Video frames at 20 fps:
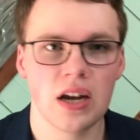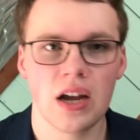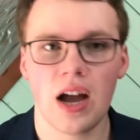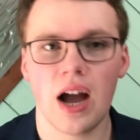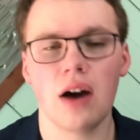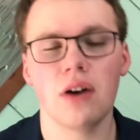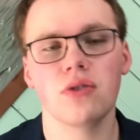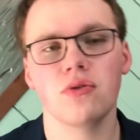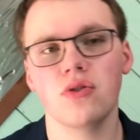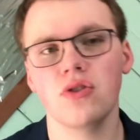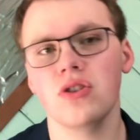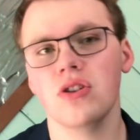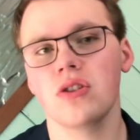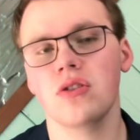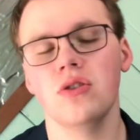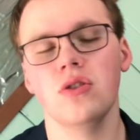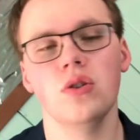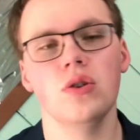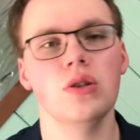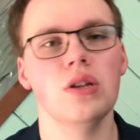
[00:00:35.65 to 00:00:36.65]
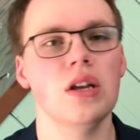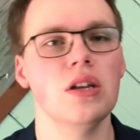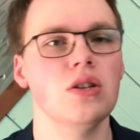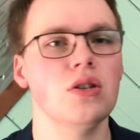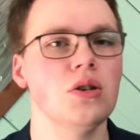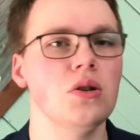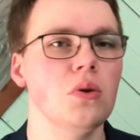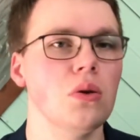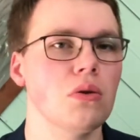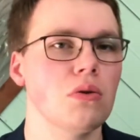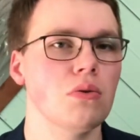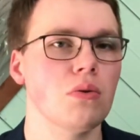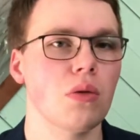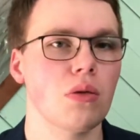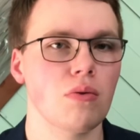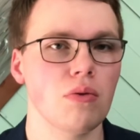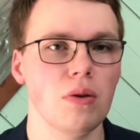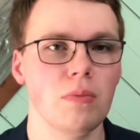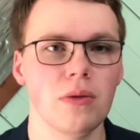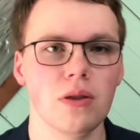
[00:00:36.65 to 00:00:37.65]
I was originally going to do days two through
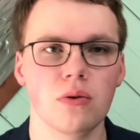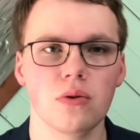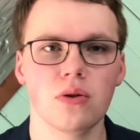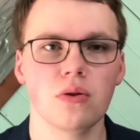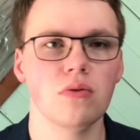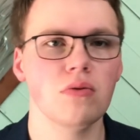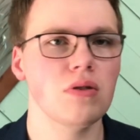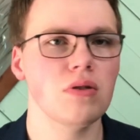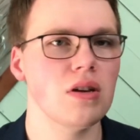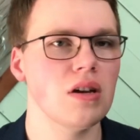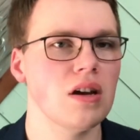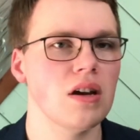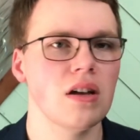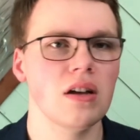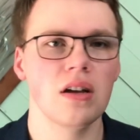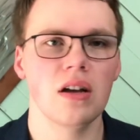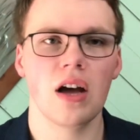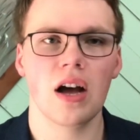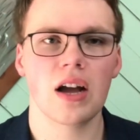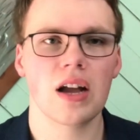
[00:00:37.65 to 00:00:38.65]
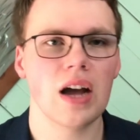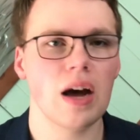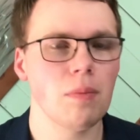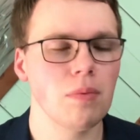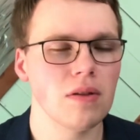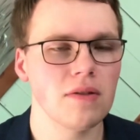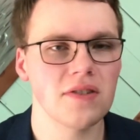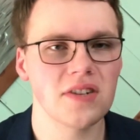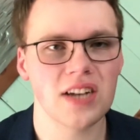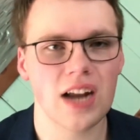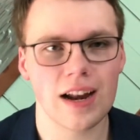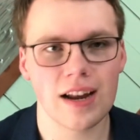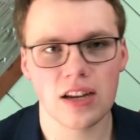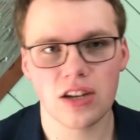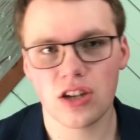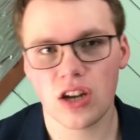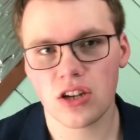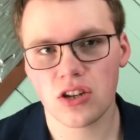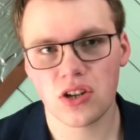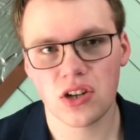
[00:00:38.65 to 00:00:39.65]
three, but there was only a, a couple of signings
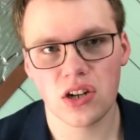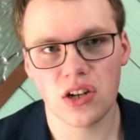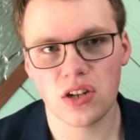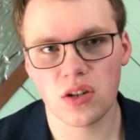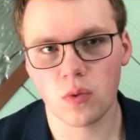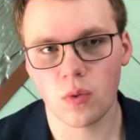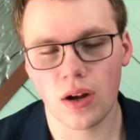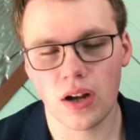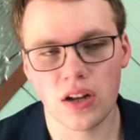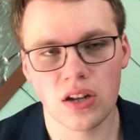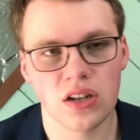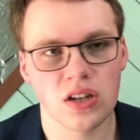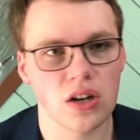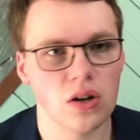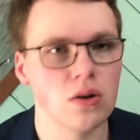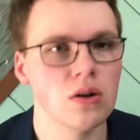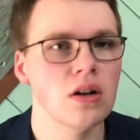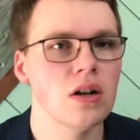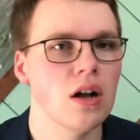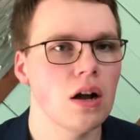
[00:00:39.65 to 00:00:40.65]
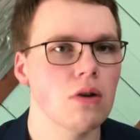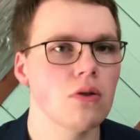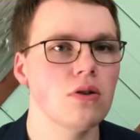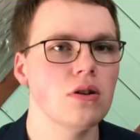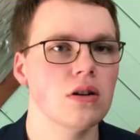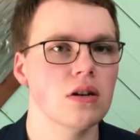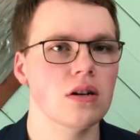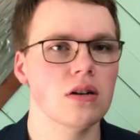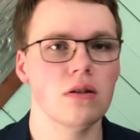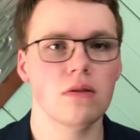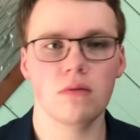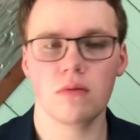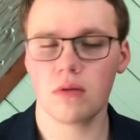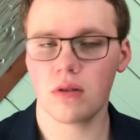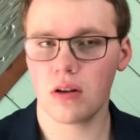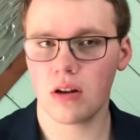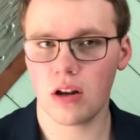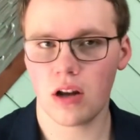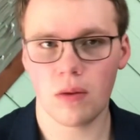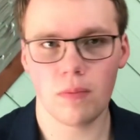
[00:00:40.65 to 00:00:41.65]
yesterday as well. So I'm going
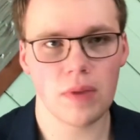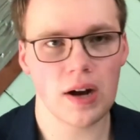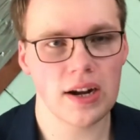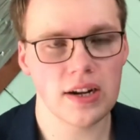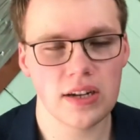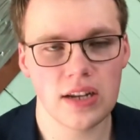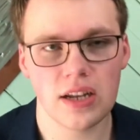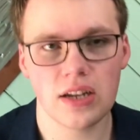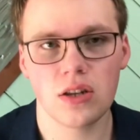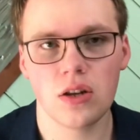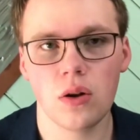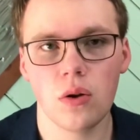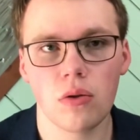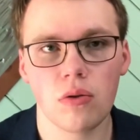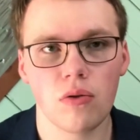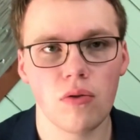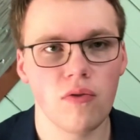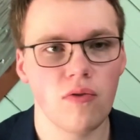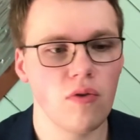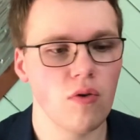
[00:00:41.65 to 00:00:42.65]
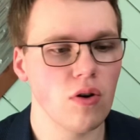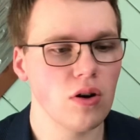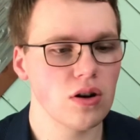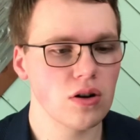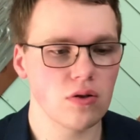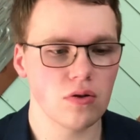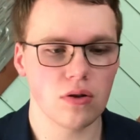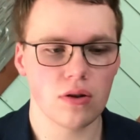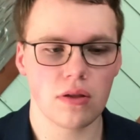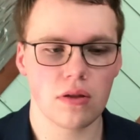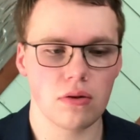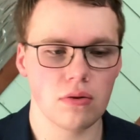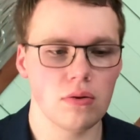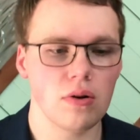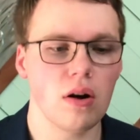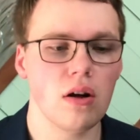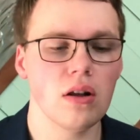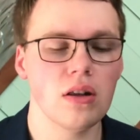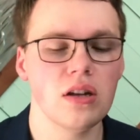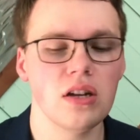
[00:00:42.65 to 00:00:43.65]
to combine days two through four, going through
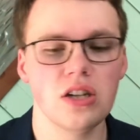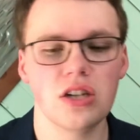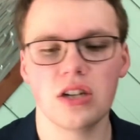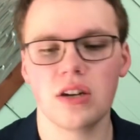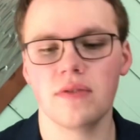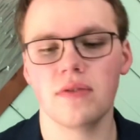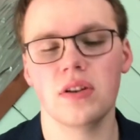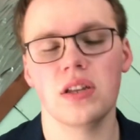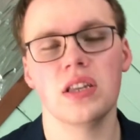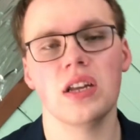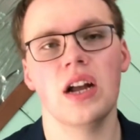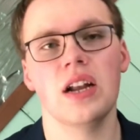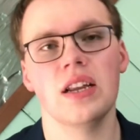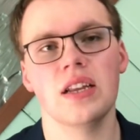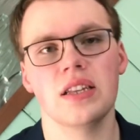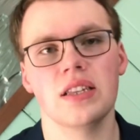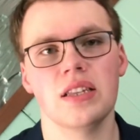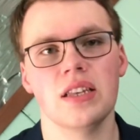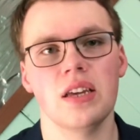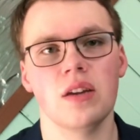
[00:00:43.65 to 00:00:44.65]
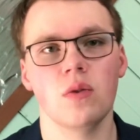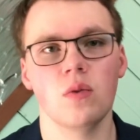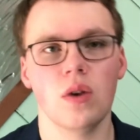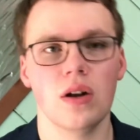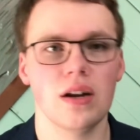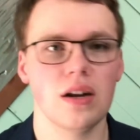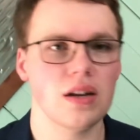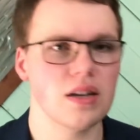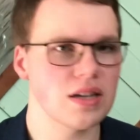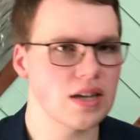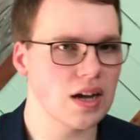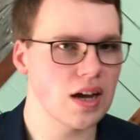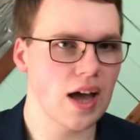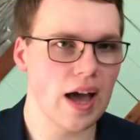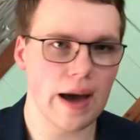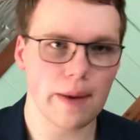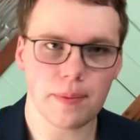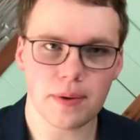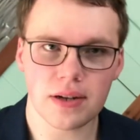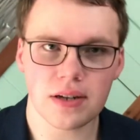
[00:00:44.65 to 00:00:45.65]
all each and every signing, seeing what so
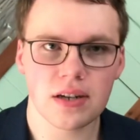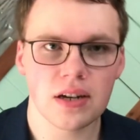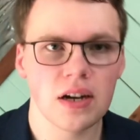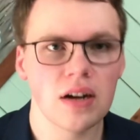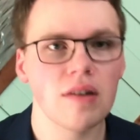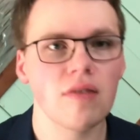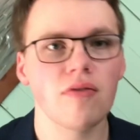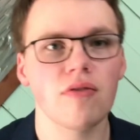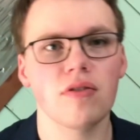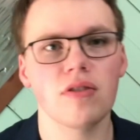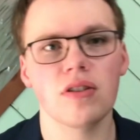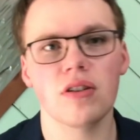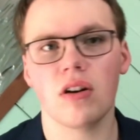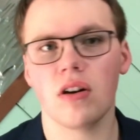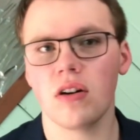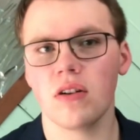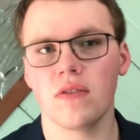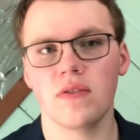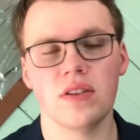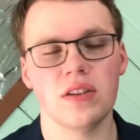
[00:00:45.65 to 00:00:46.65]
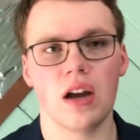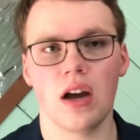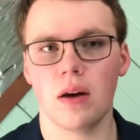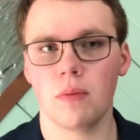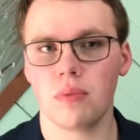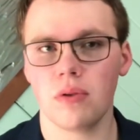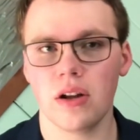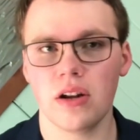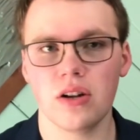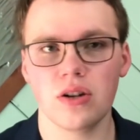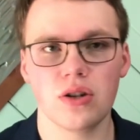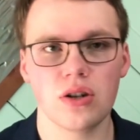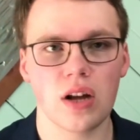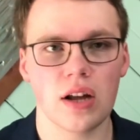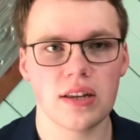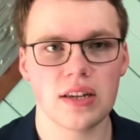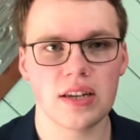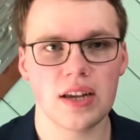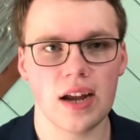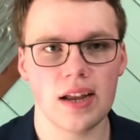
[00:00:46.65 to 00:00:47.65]
happened for all of these uh, players who
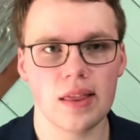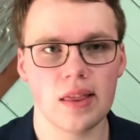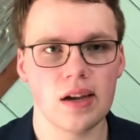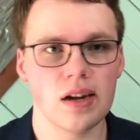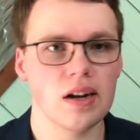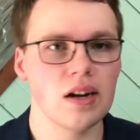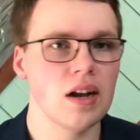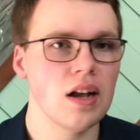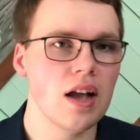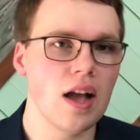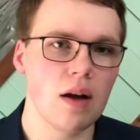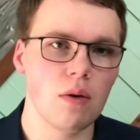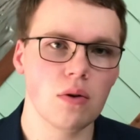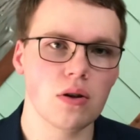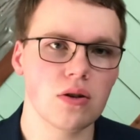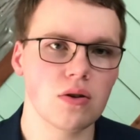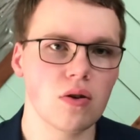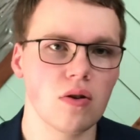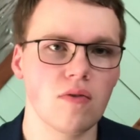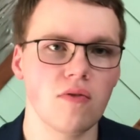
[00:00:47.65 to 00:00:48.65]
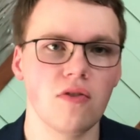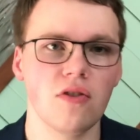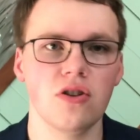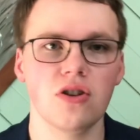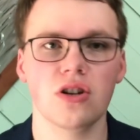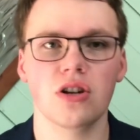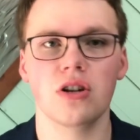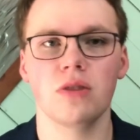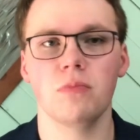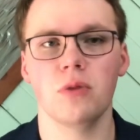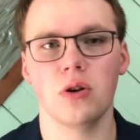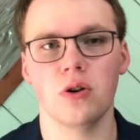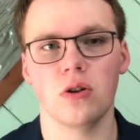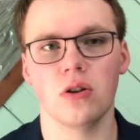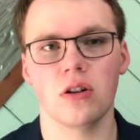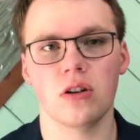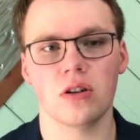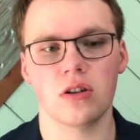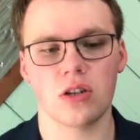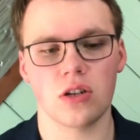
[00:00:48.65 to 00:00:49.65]
got signed there and what sort of future could be
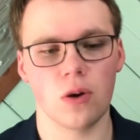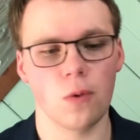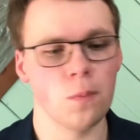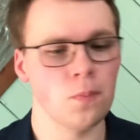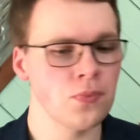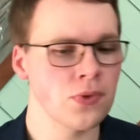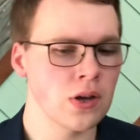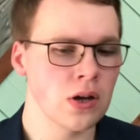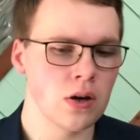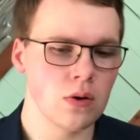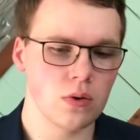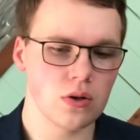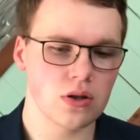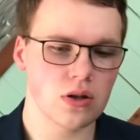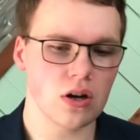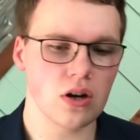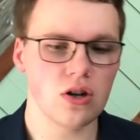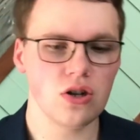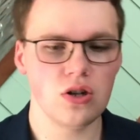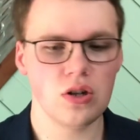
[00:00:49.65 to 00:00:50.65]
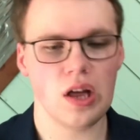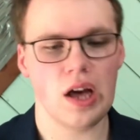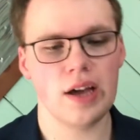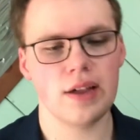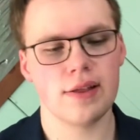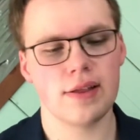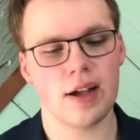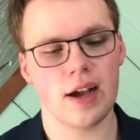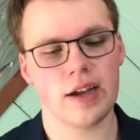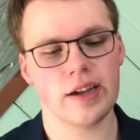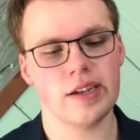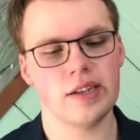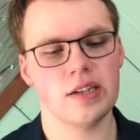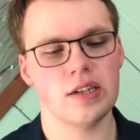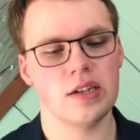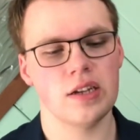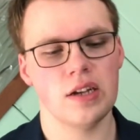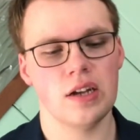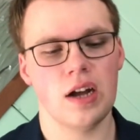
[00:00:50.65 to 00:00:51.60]
holding. So we start on July second.